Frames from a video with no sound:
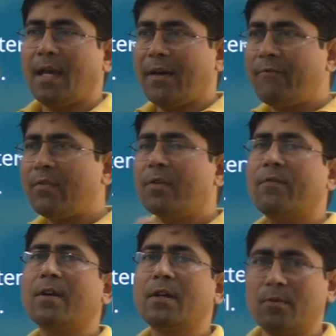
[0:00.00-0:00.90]
every one
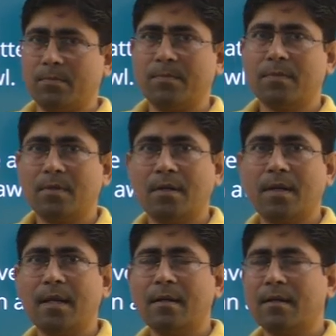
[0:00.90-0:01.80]
of a group.
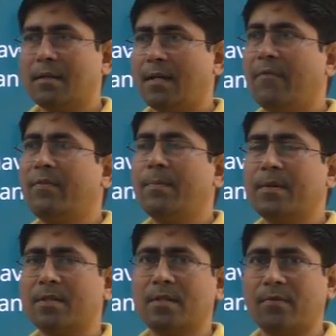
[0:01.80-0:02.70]
Okay, every
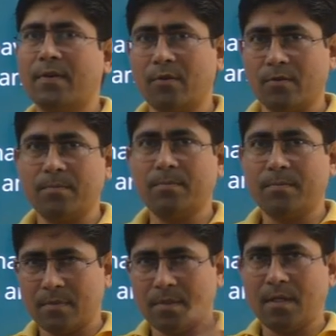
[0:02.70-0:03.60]
person of a group.
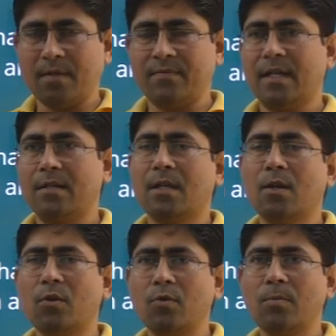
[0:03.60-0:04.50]
If there is a
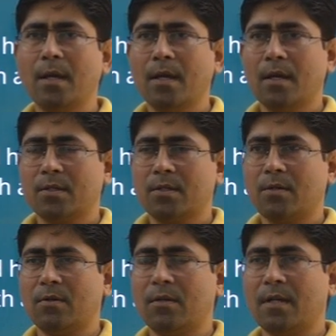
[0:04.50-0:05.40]
group,
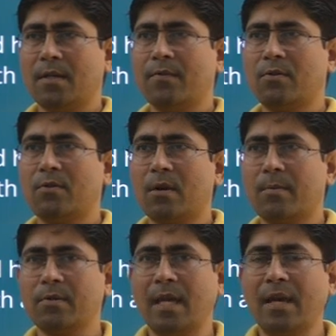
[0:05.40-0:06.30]
so if you talk
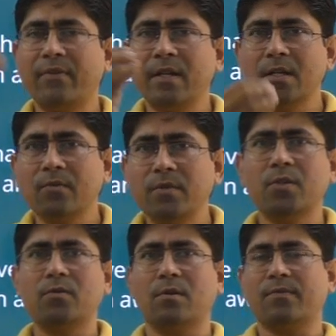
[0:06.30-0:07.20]
about every
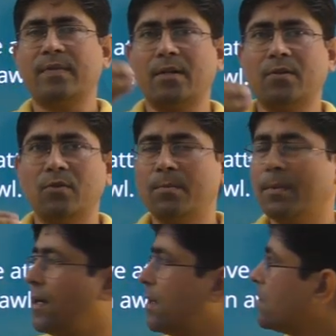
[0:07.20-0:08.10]
individual of that
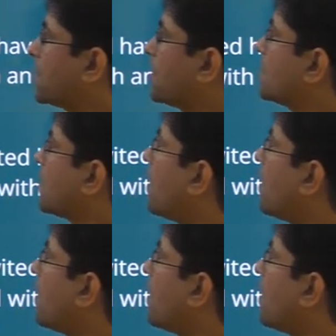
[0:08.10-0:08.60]
group, you can use